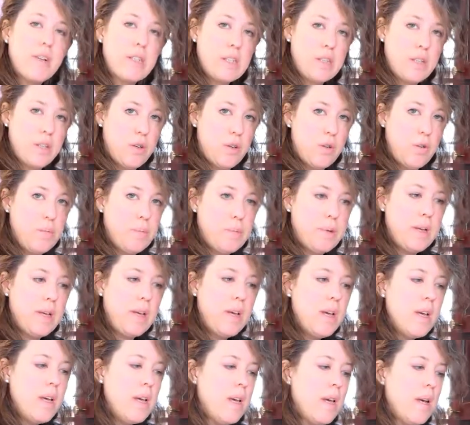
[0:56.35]
soap,
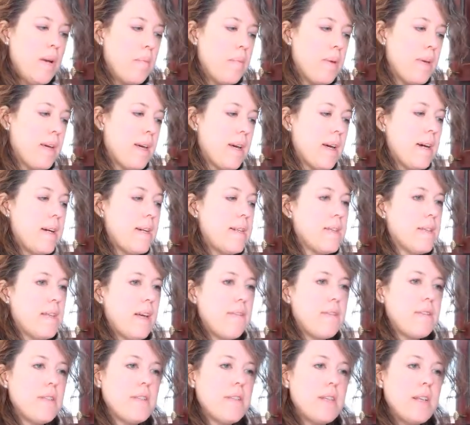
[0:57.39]
because
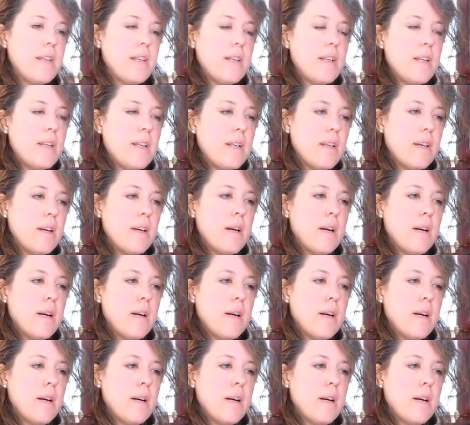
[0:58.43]
I've seen,